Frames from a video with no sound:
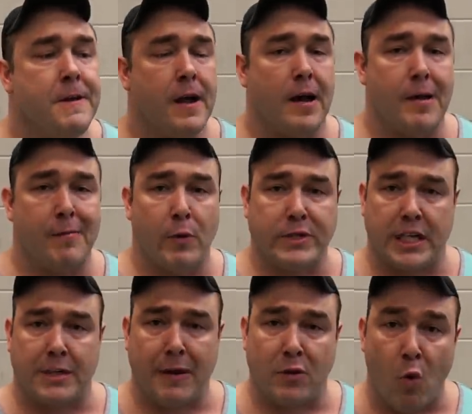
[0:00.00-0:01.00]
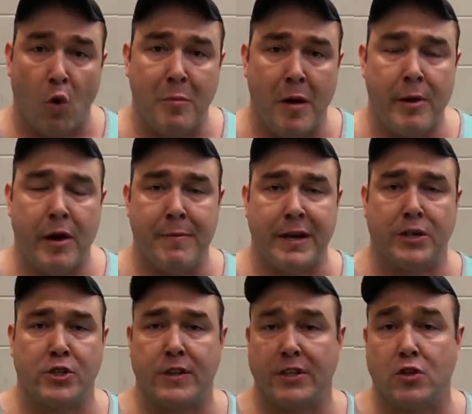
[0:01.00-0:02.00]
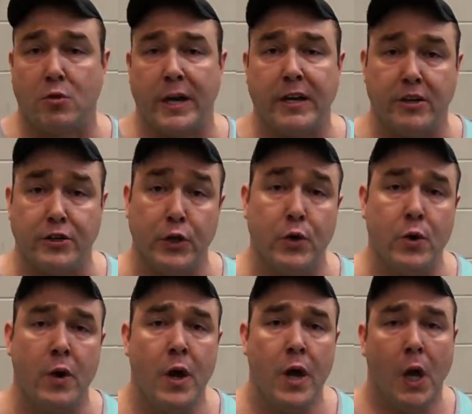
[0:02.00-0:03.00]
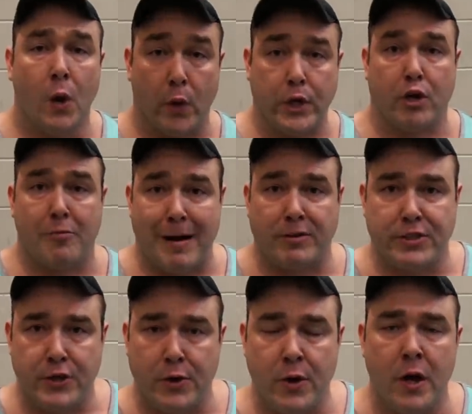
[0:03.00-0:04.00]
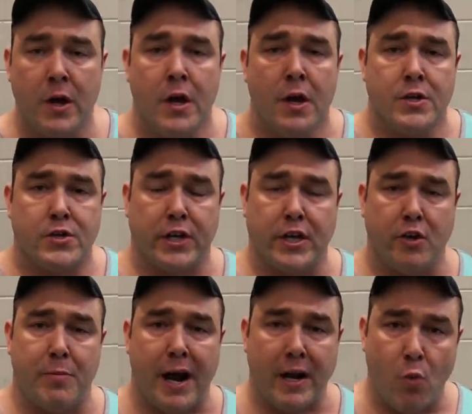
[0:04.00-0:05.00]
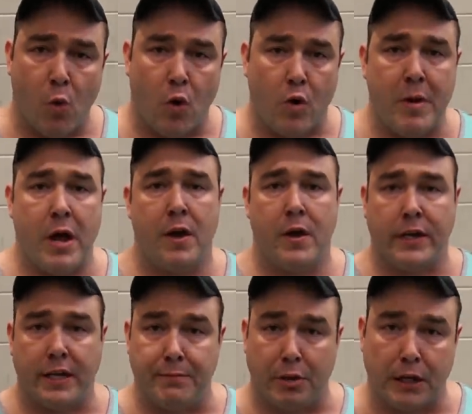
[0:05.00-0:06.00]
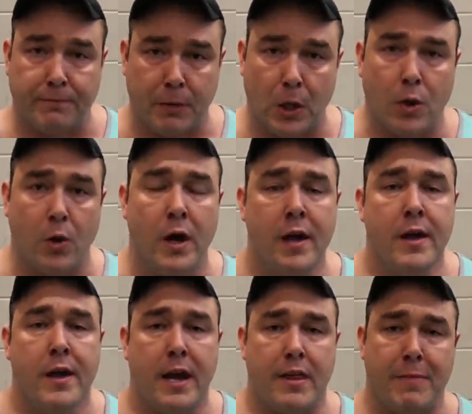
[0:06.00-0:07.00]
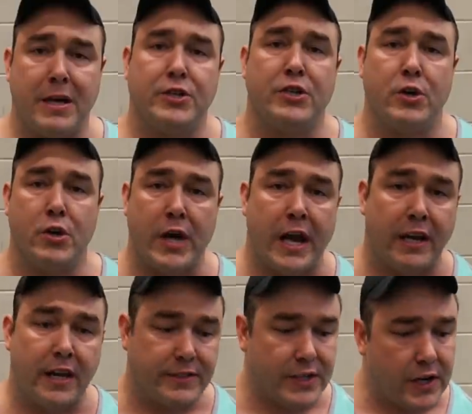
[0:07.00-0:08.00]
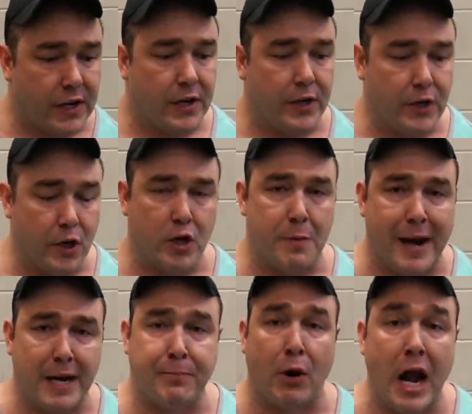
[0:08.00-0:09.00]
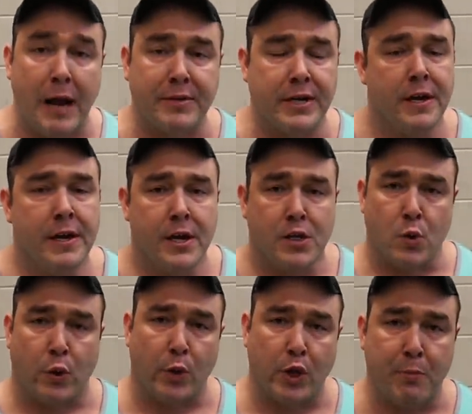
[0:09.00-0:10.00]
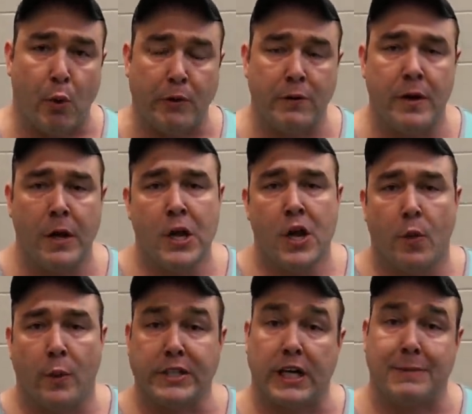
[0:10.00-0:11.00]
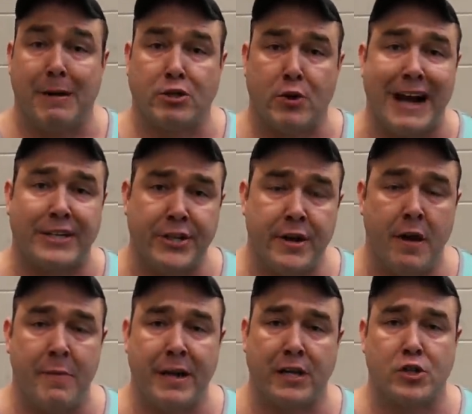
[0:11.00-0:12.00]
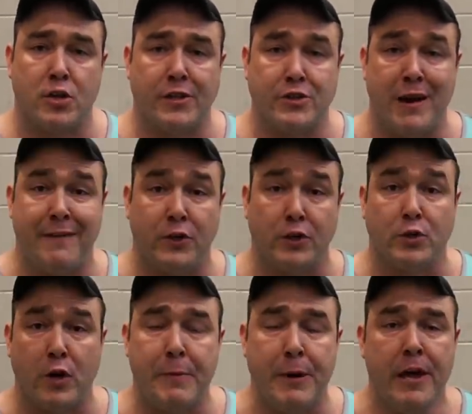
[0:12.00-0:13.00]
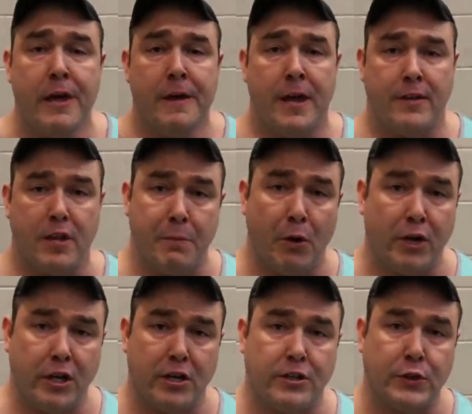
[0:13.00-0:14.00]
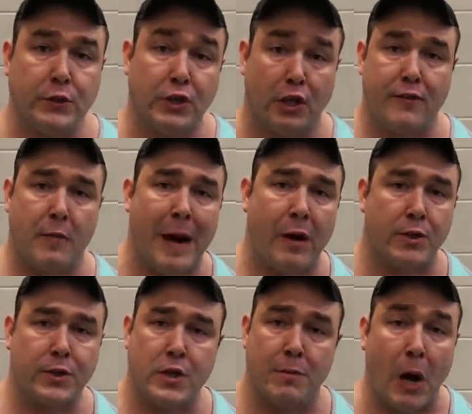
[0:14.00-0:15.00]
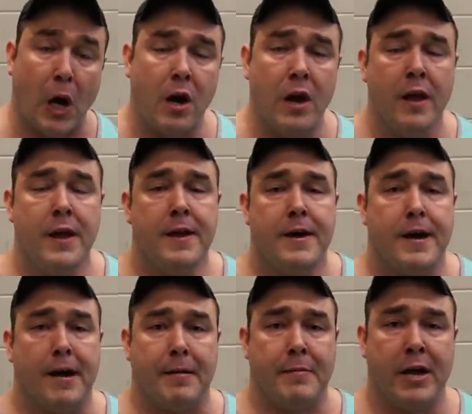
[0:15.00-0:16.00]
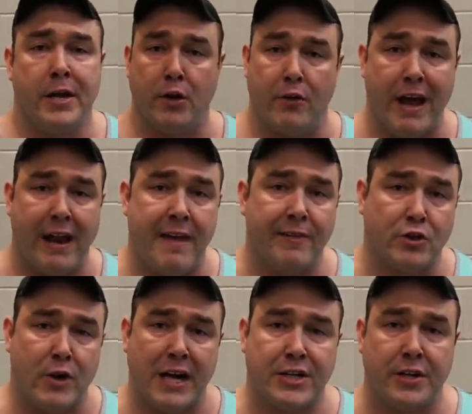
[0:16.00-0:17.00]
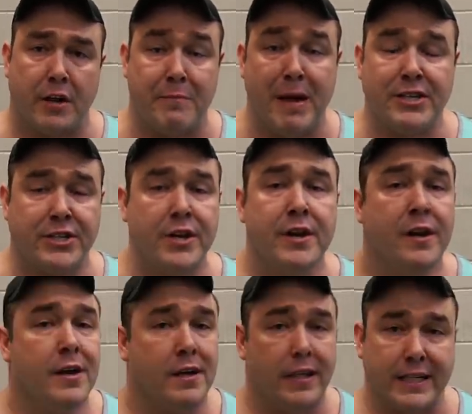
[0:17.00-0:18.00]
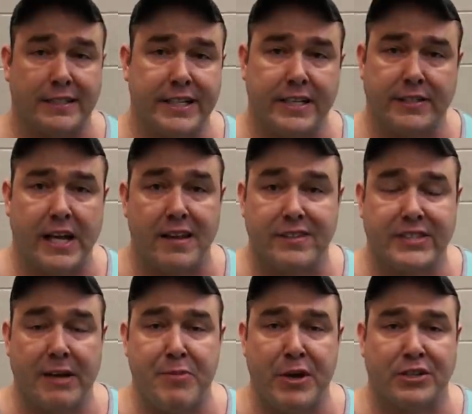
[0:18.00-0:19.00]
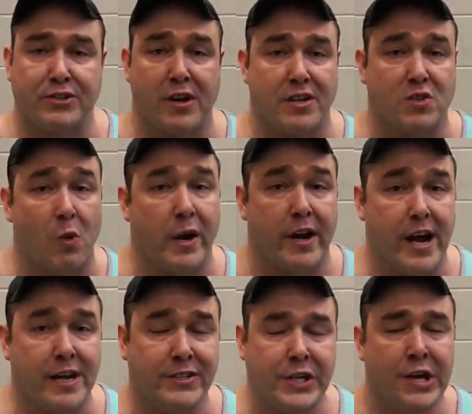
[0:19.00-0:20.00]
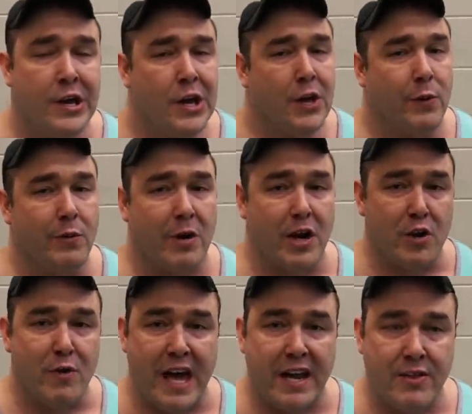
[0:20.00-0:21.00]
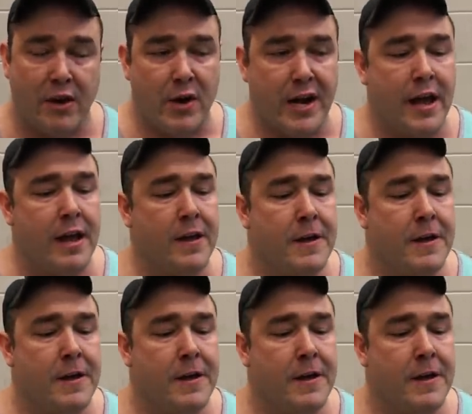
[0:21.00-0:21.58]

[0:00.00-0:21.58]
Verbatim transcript: Um, we talked about warm up, making sure that you're ready to do what you're about to do. So getting your body warm, getting blood flow, and then making sure you kind of get uh, you know your body primed really, really important. We talked about traction, making sure that you have good grip and the ability to, to deliver power to the bar. Um, you know, not having traction on bench, like I said, is kind of the same thing as trying to squat on ice. Wouldn't want to do that either, right?